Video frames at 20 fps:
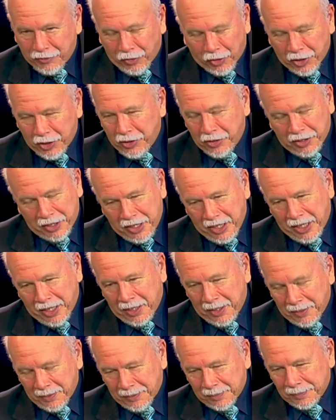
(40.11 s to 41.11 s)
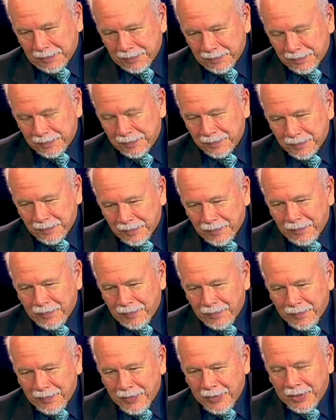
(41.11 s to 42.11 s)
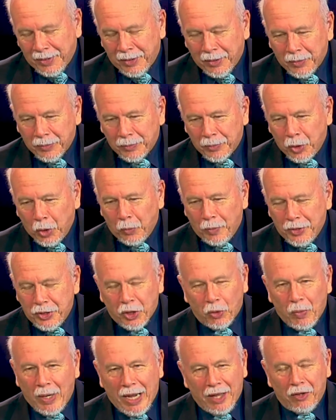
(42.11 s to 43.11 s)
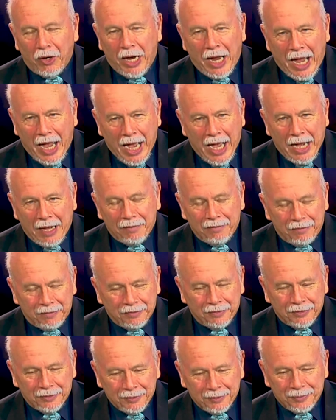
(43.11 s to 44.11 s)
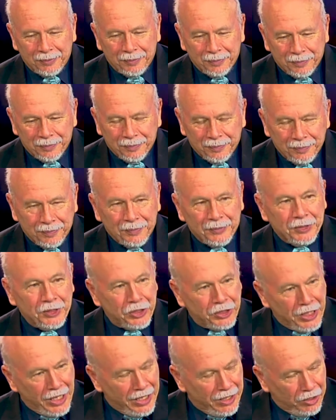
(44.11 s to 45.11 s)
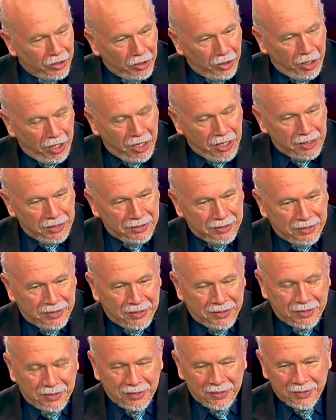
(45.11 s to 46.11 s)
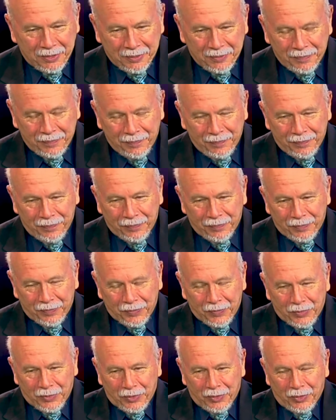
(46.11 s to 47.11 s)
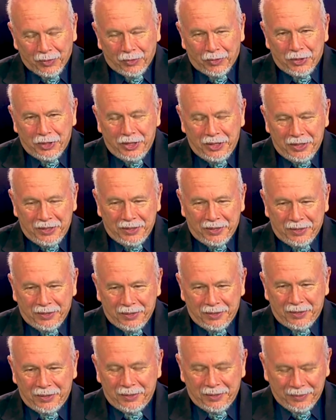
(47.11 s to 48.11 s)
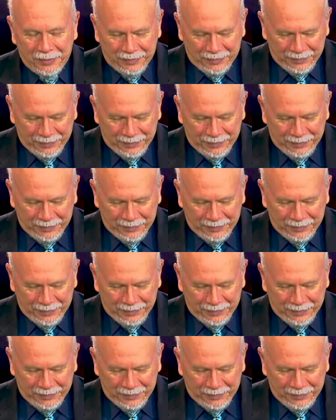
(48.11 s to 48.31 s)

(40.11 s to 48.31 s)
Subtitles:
for you today, who would you rather have, Santa Claus or Jesus?